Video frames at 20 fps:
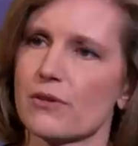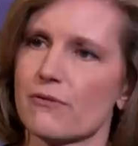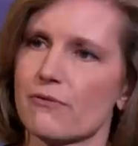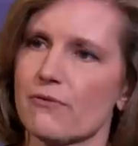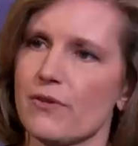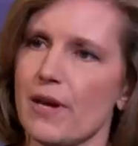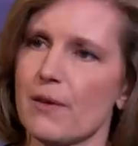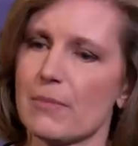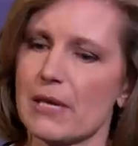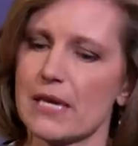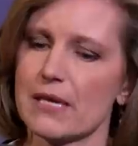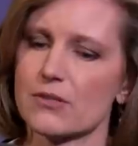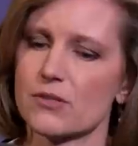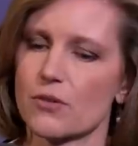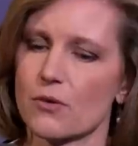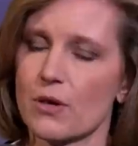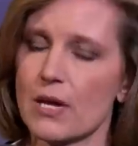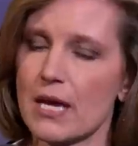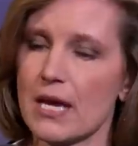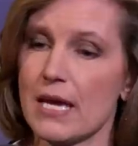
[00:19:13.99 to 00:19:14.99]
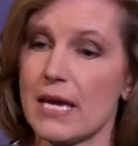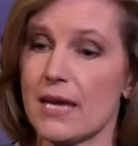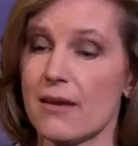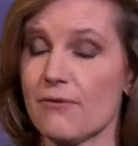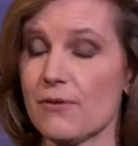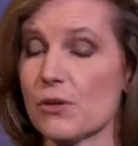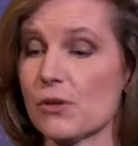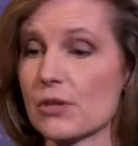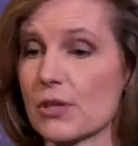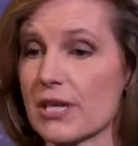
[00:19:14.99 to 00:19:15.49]
the family. And so
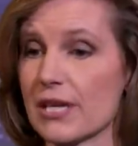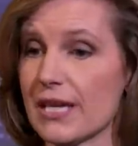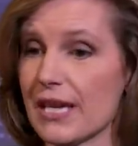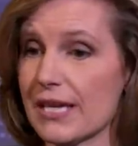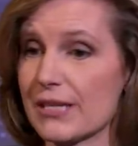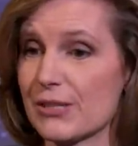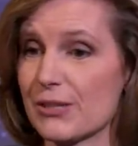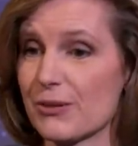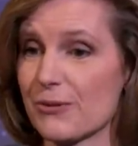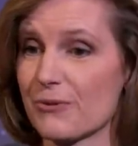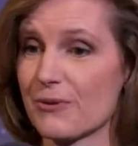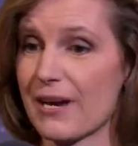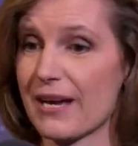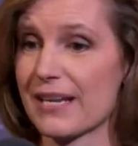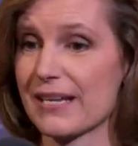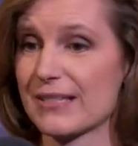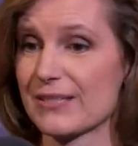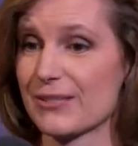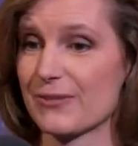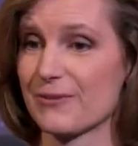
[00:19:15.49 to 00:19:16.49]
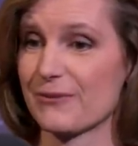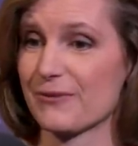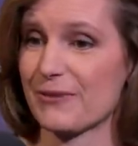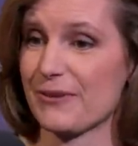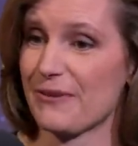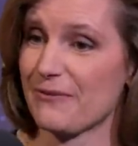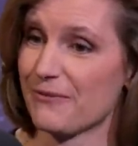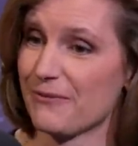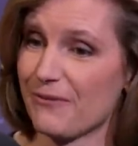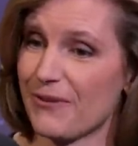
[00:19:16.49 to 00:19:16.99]
if you look again to the writings
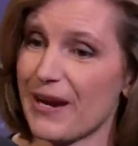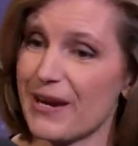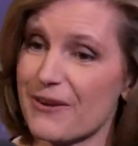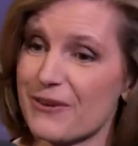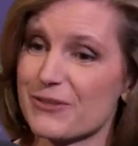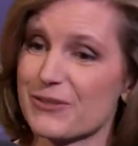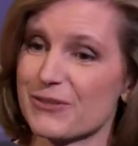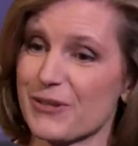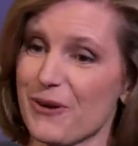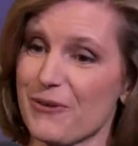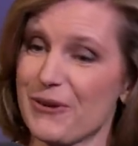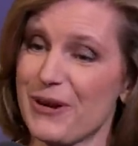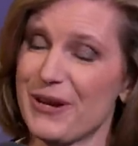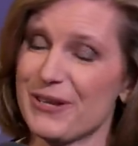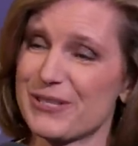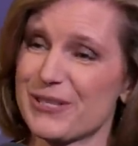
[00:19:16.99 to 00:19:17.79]
of Firestone,